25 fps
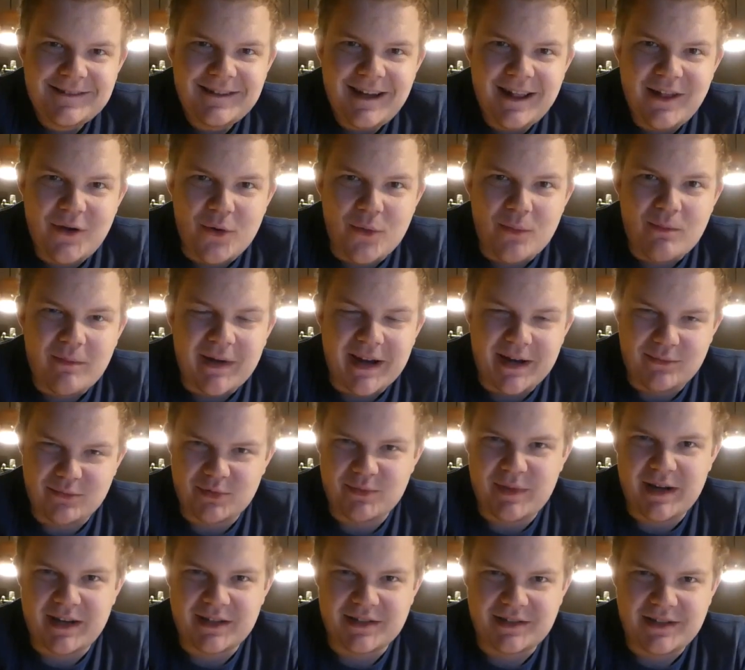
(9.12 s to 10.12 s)
Hello, my name is
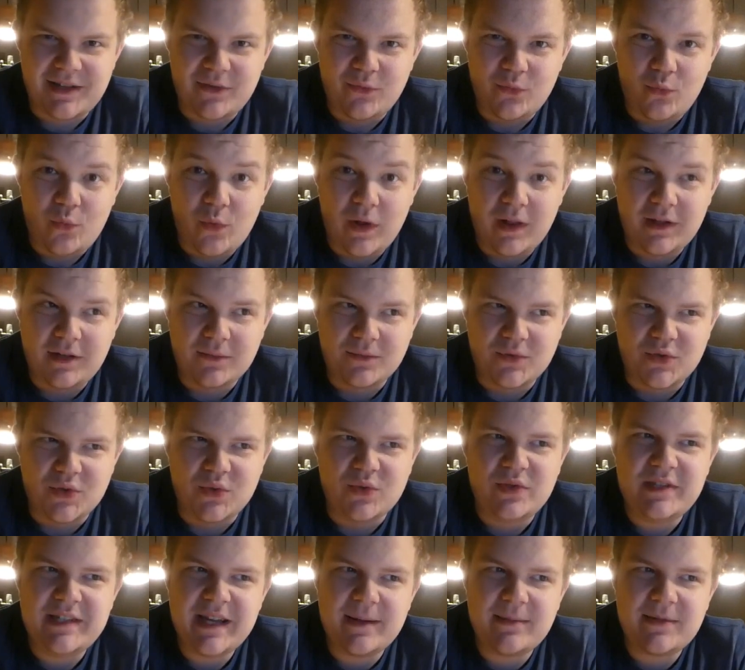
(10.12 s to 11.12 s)
Marcus and welcome to
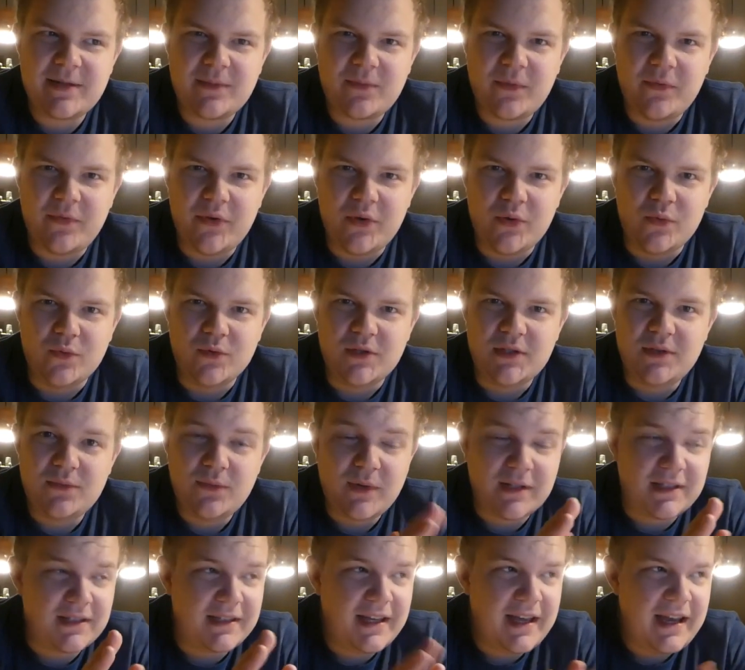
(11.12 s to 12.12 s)
Tabletop Reviews,
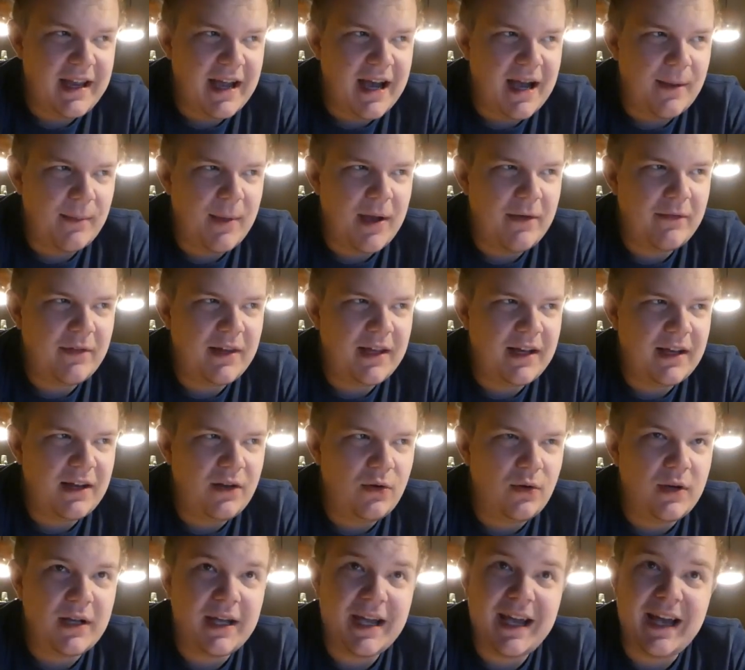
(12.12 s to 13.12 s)
where today I'm having a
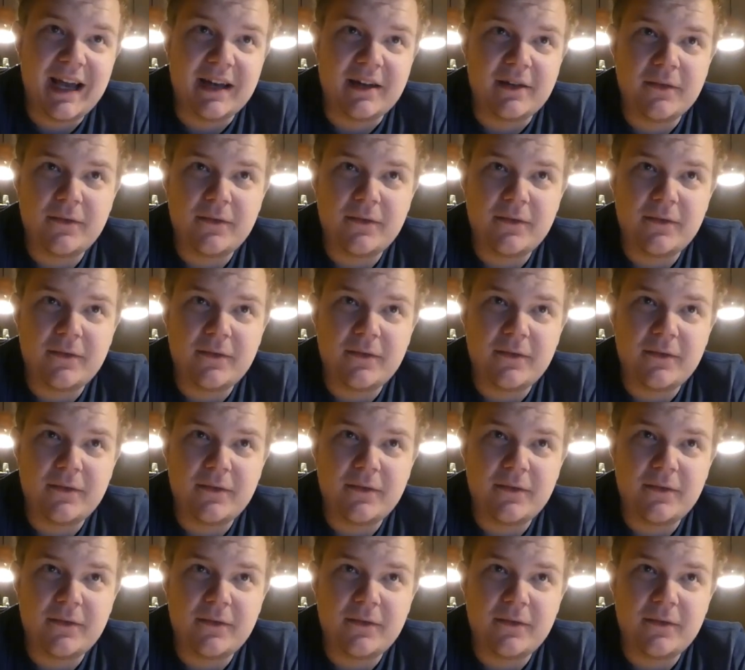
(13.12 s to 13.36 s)
look at